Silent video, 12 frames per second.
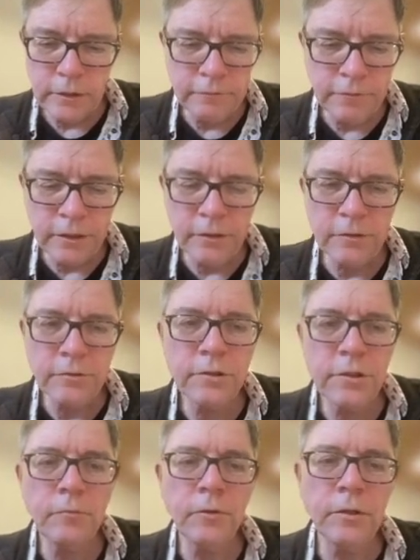invite to
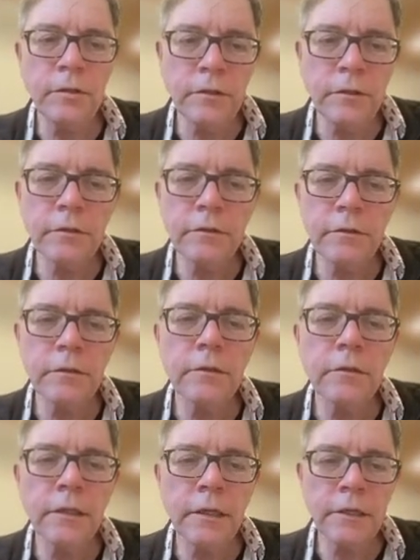someone
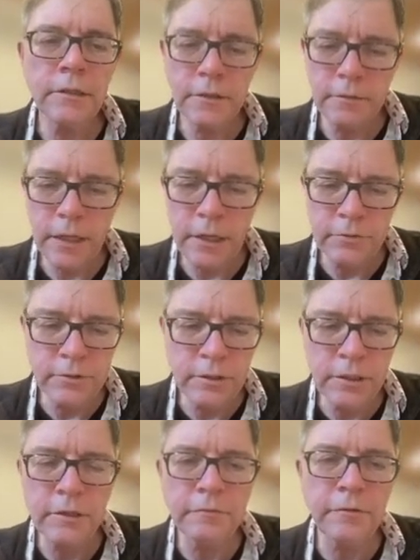that is
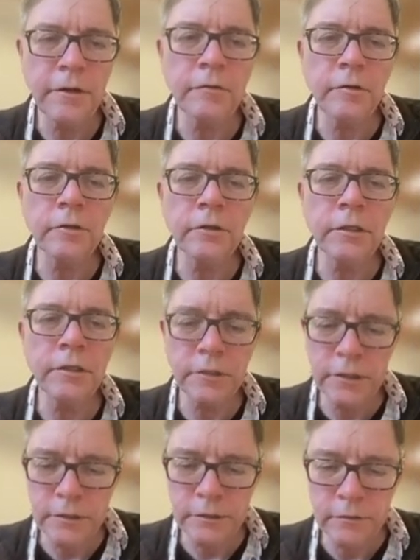outside of our
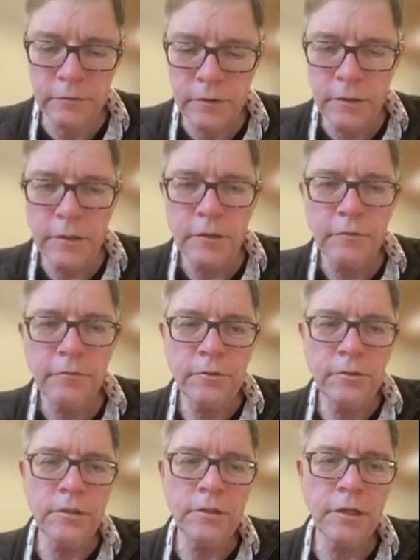organization.
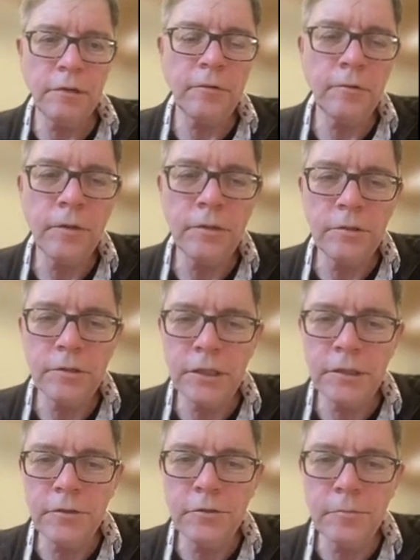For instance, if I want to
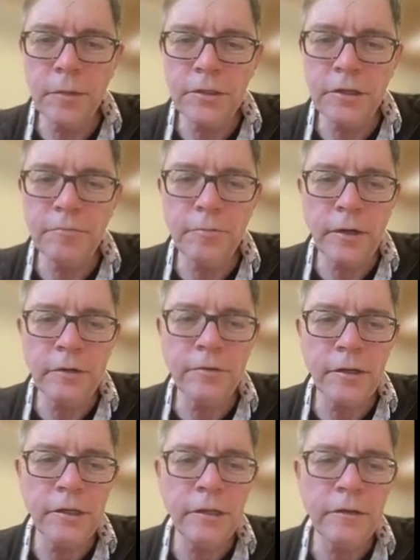send it to myself
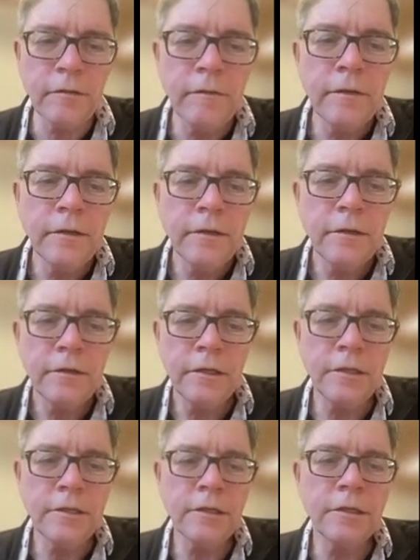privately,
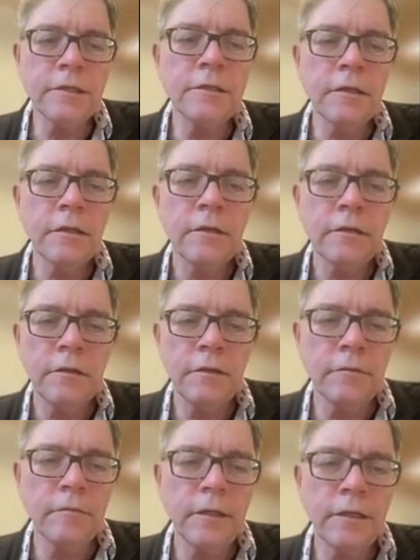then it says,
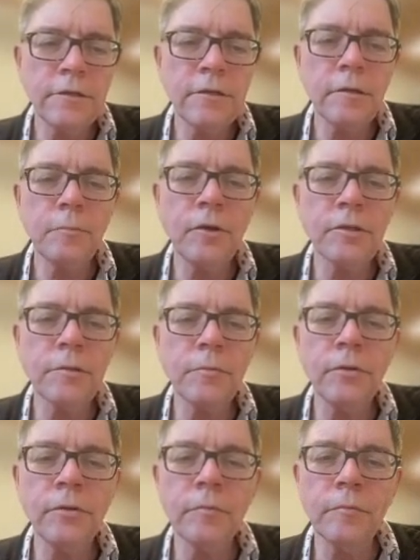no, that's not
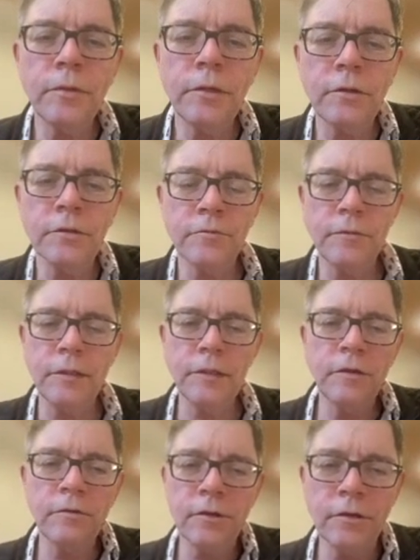possible because
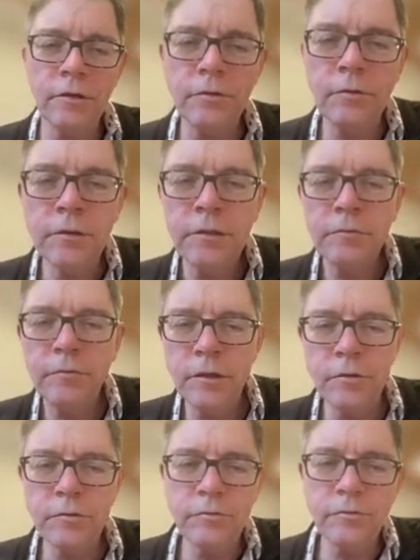we
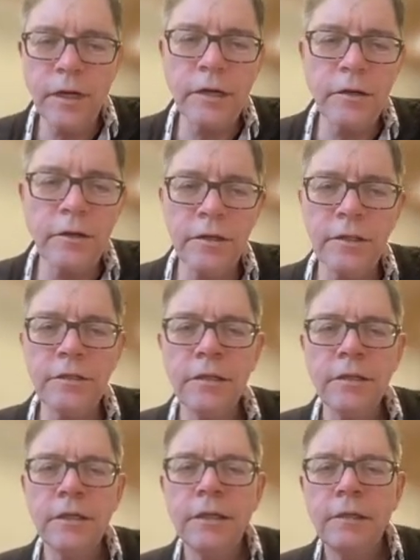don't
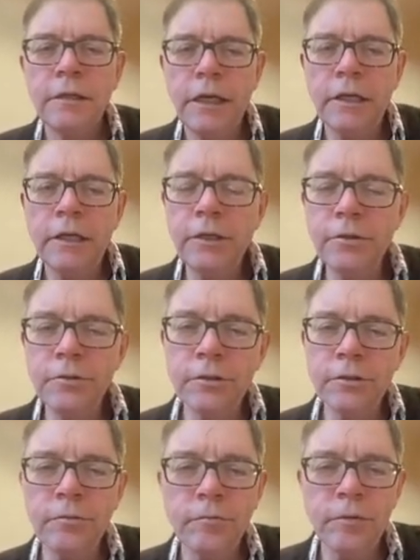recognize any
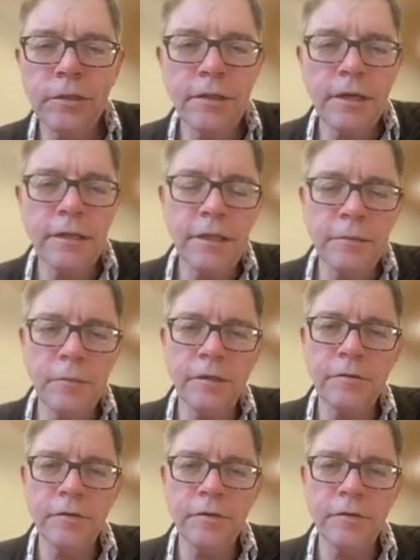user with that email